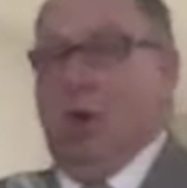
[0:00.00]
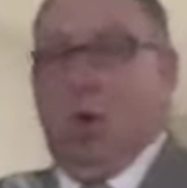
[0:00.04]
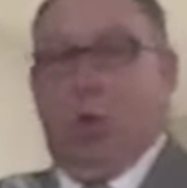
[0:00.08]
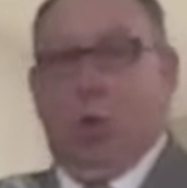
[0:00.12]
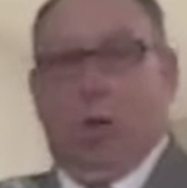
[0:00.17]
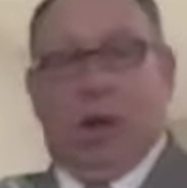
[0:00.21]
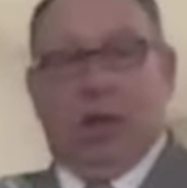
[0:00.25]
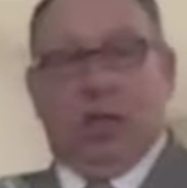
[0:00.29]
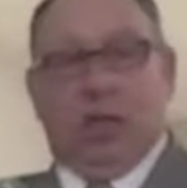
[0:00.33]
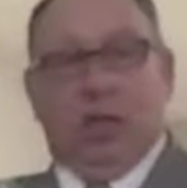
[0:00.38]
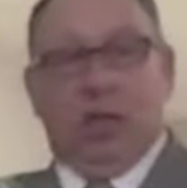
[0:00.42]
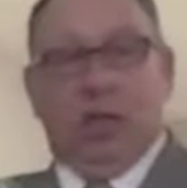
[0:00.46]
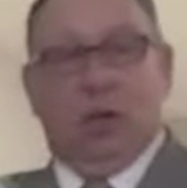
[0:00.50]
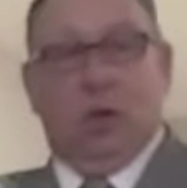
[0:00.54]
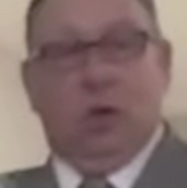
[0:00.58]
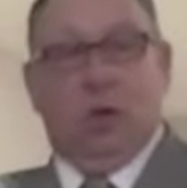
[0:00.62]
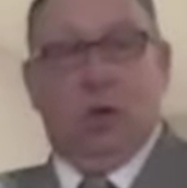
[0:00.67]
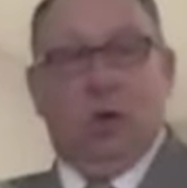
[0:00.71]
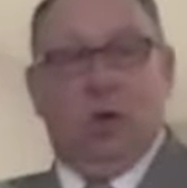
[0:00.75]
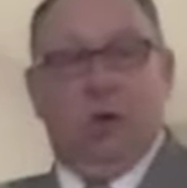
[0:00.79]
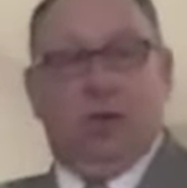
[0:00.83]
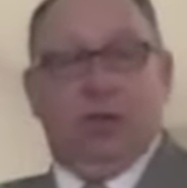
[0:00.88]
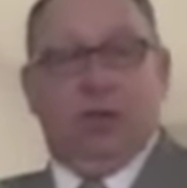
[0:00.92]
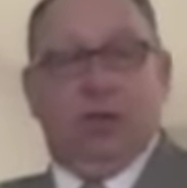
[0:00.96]
watching
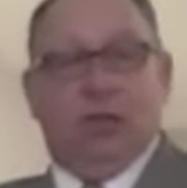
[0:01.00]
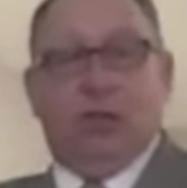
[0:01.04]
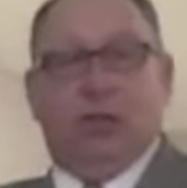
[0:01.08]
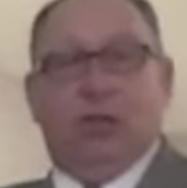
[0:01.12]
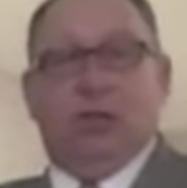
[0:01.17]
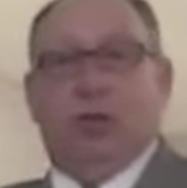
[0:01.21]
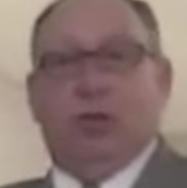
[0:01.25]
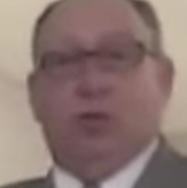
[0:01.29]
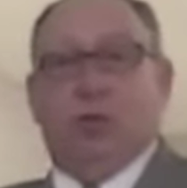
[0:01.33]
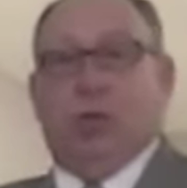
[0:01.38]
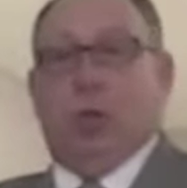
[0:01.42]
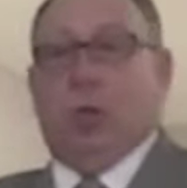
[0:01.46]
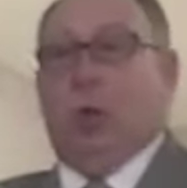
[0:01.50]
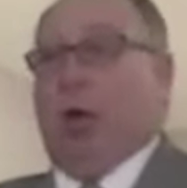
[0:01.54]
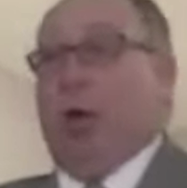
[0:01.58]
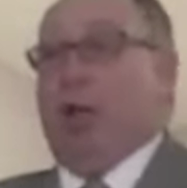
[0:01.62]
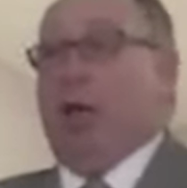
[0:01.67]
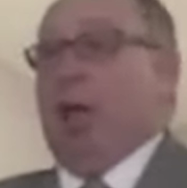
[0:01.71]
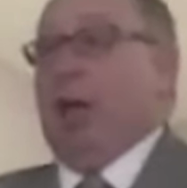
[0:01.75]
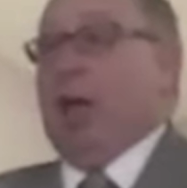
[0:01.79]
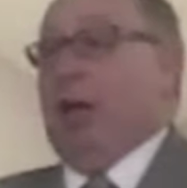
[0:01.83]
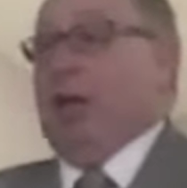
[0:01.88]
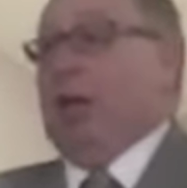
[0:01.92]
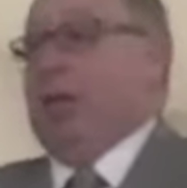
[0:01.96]
all of the students
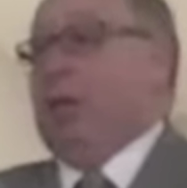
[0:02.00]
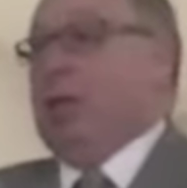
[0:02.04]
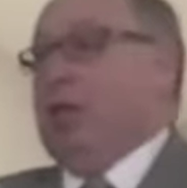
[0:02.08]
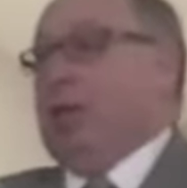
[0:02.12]
working